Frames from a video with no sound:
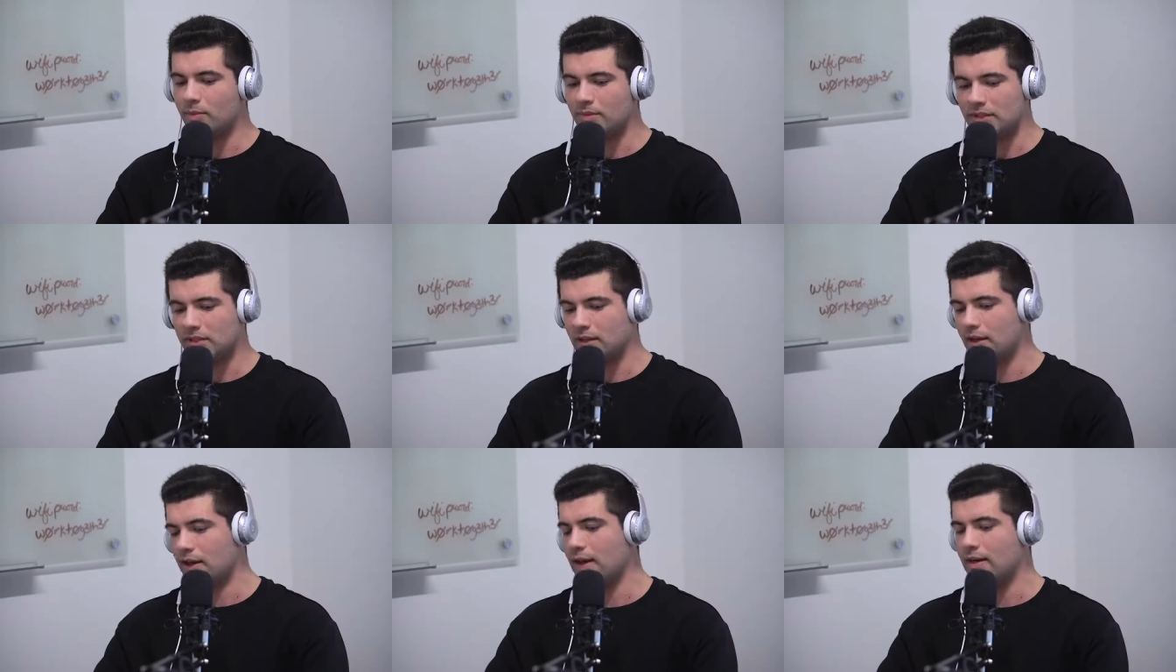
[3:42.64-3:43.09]

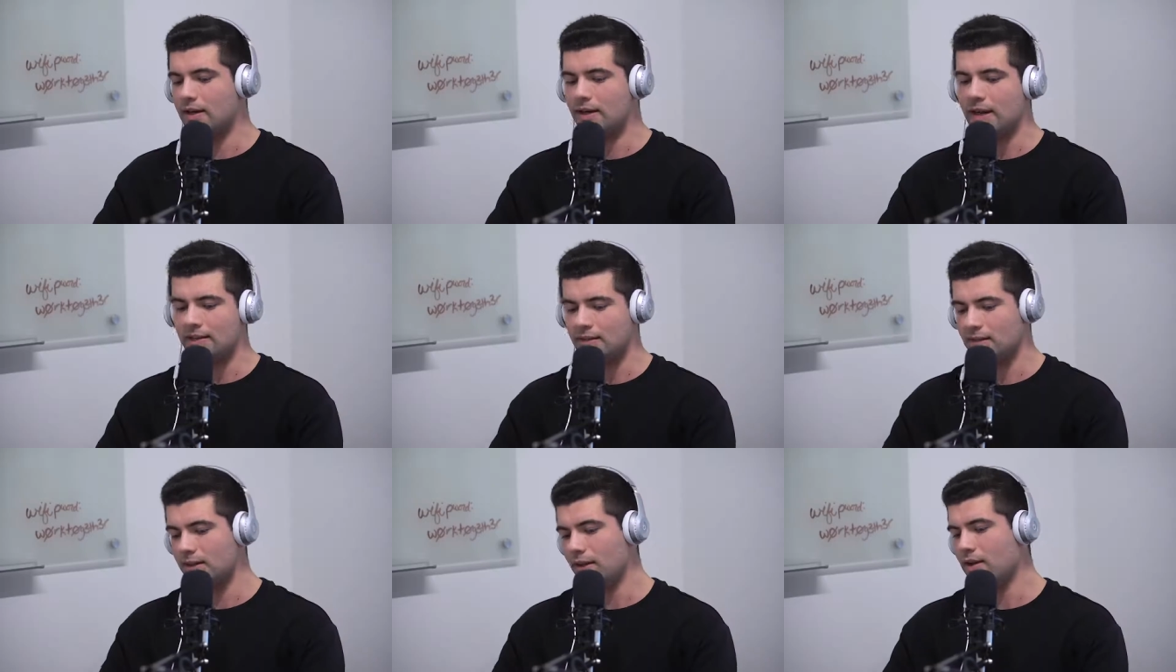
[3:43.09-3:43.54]
design and
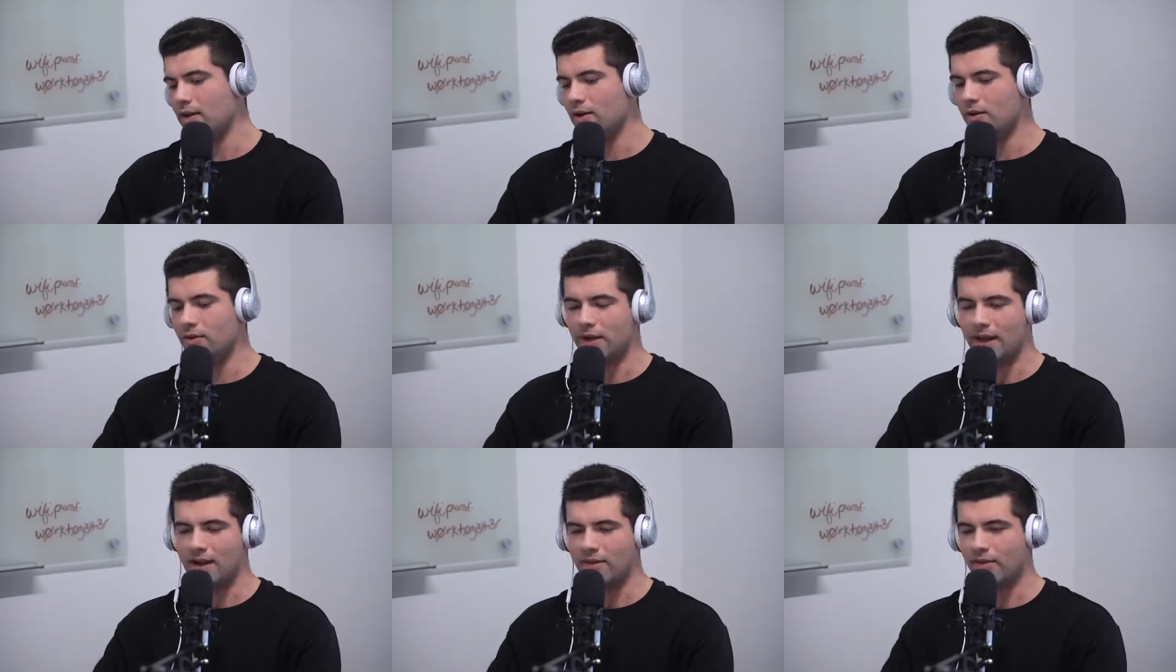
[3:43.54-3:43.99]

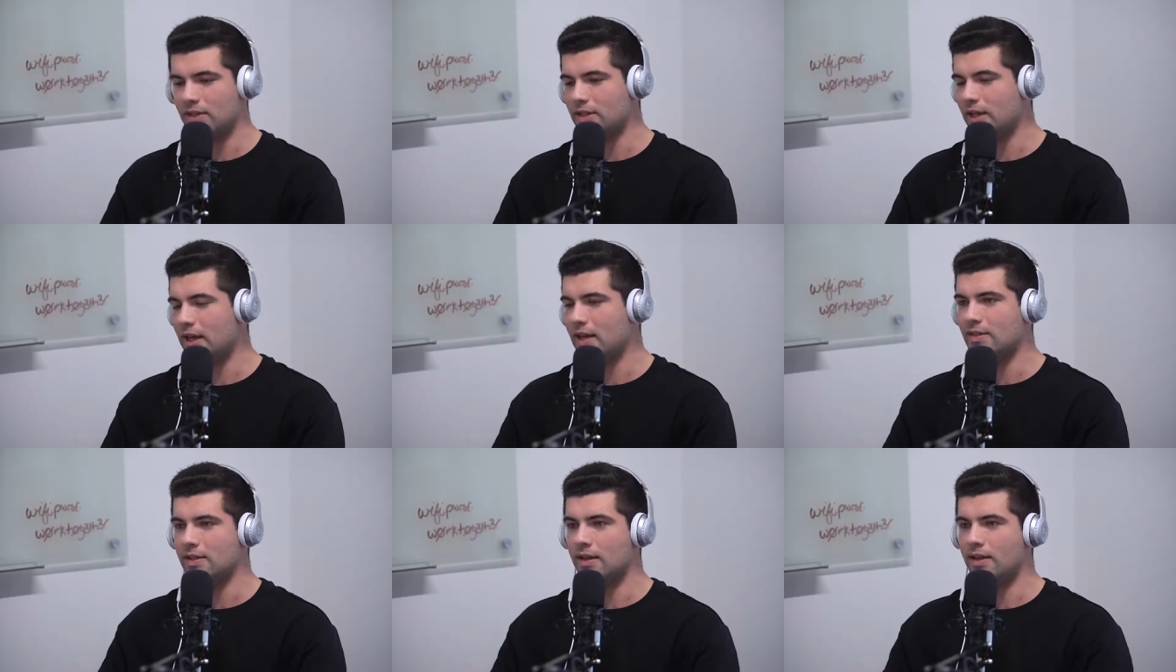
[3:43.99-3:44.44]
SEO and
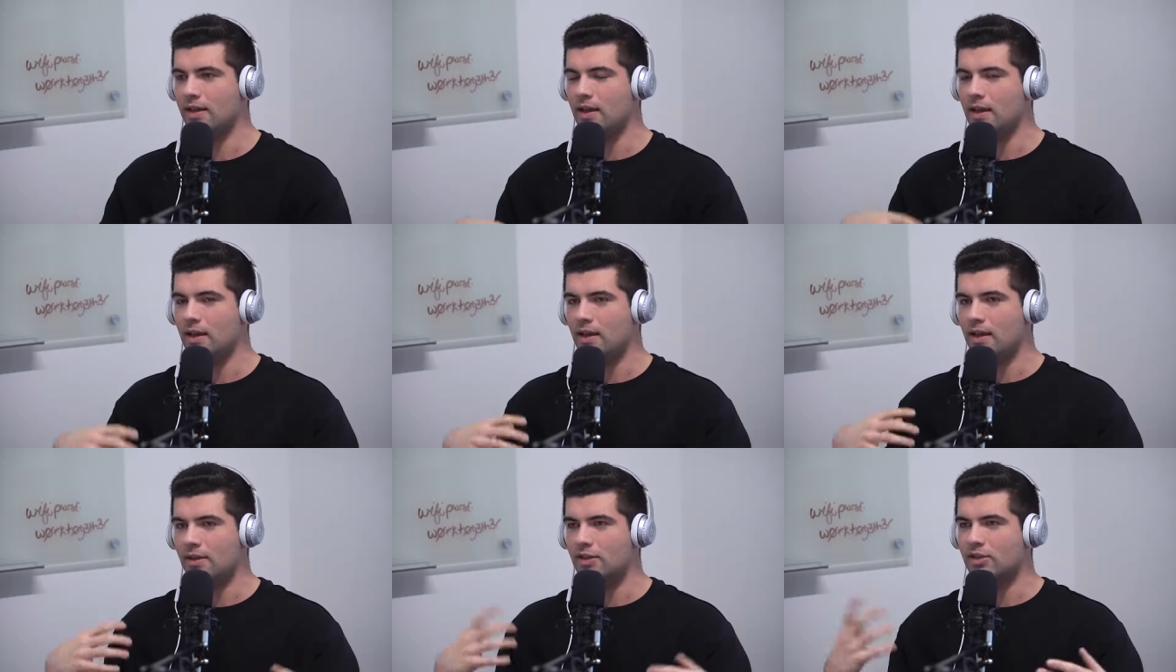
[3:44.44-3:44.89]
advertising,
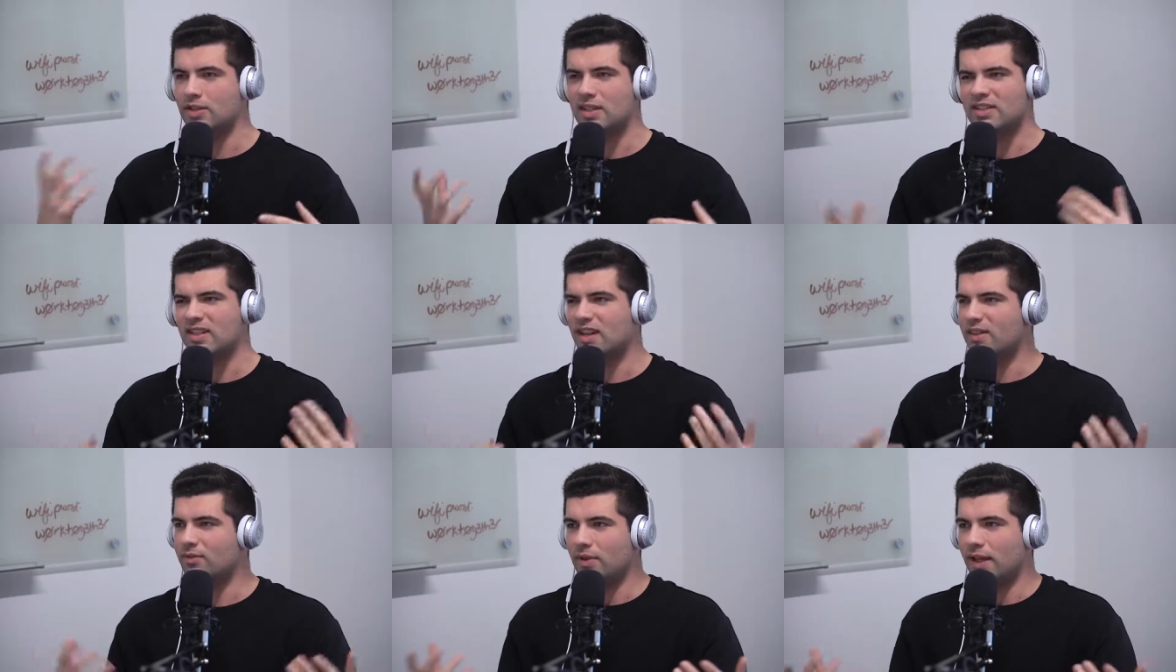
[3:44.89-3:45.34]
just
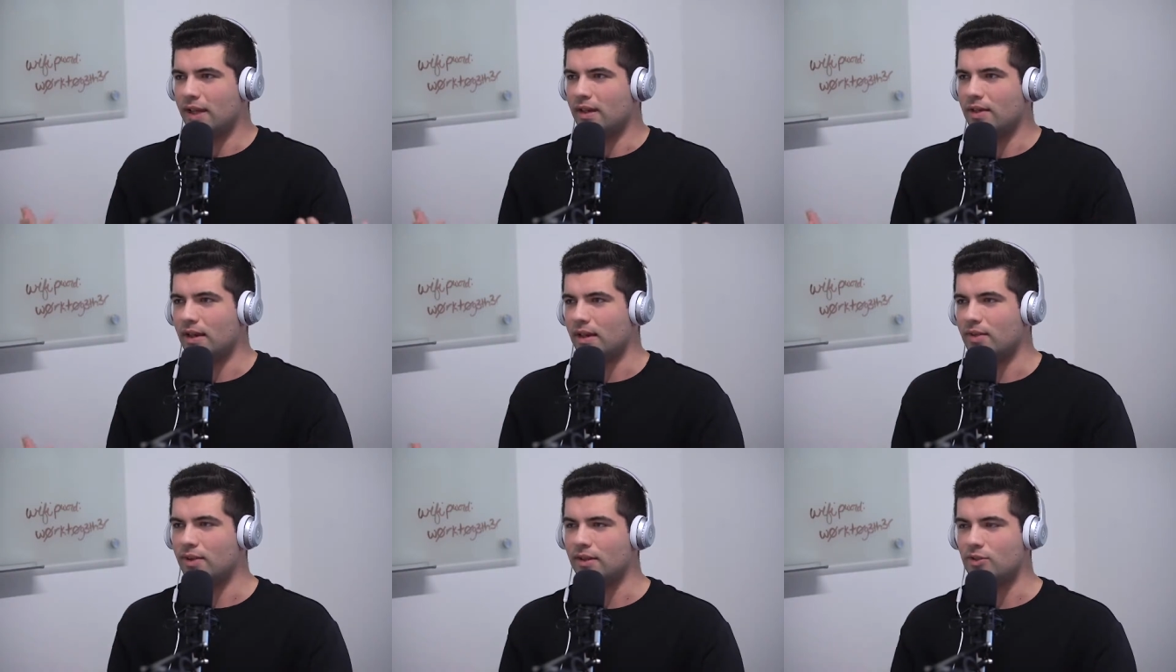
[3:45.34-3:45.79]
because I
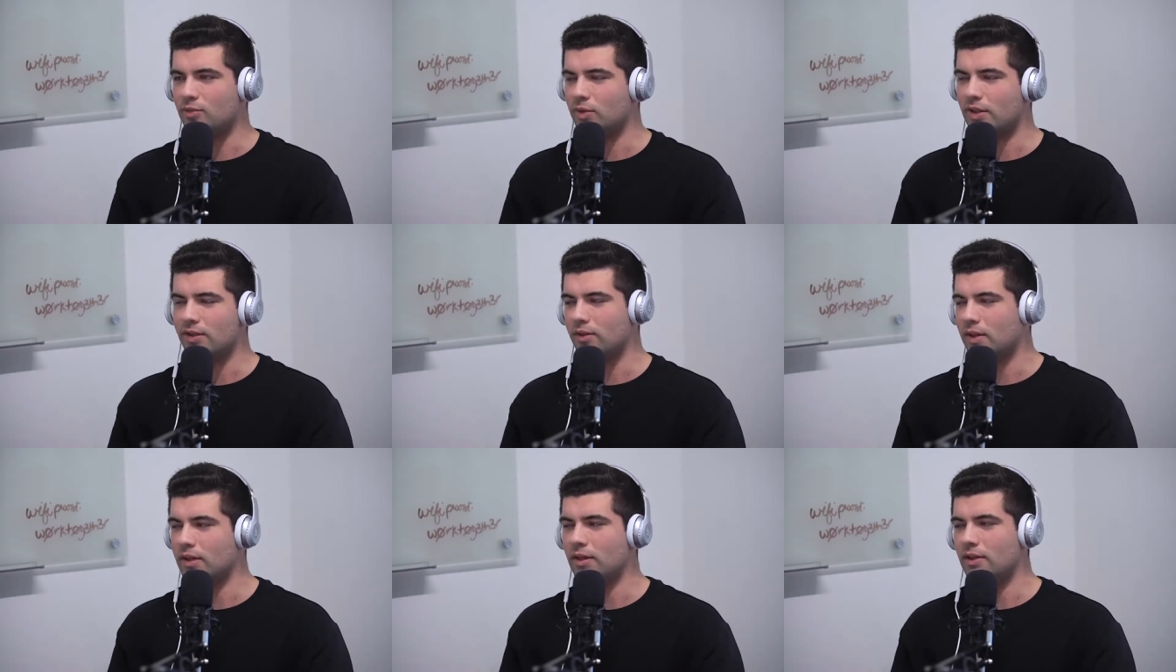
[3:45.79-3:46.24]
think it's
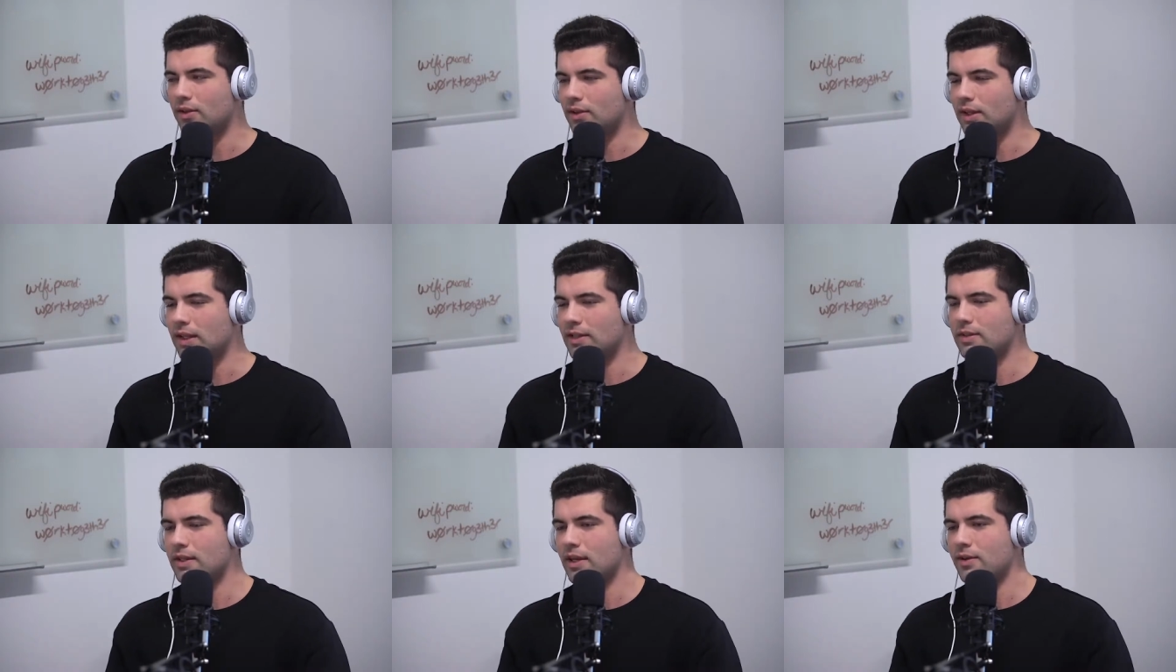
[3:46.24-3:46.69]
really fun to learn
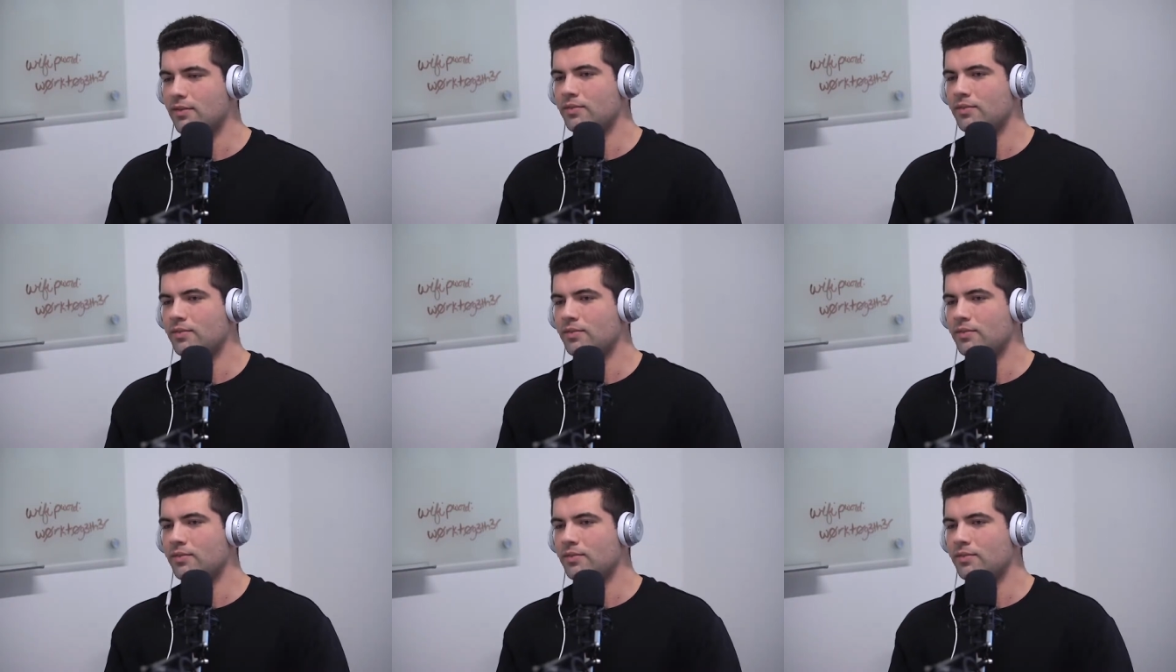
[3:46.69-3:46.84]
that stuff.